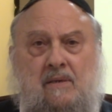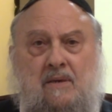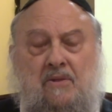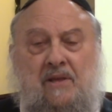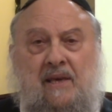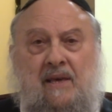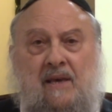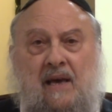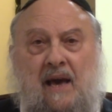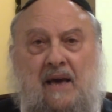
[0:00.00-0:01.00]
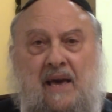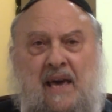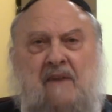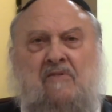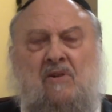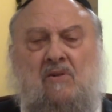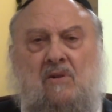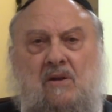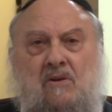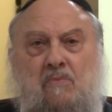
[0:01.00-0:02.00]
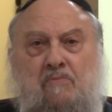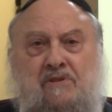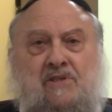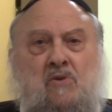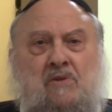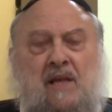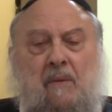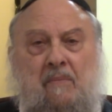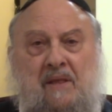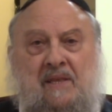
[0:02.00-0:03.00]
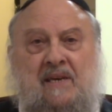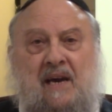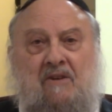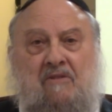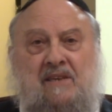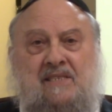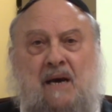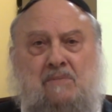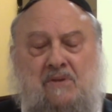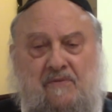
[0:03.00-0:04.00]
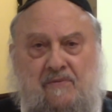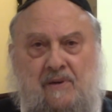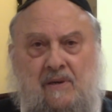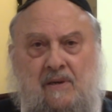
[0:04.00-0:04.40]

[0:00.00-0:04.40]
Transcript: The evil pursued them in the Kriyas Yamsuf.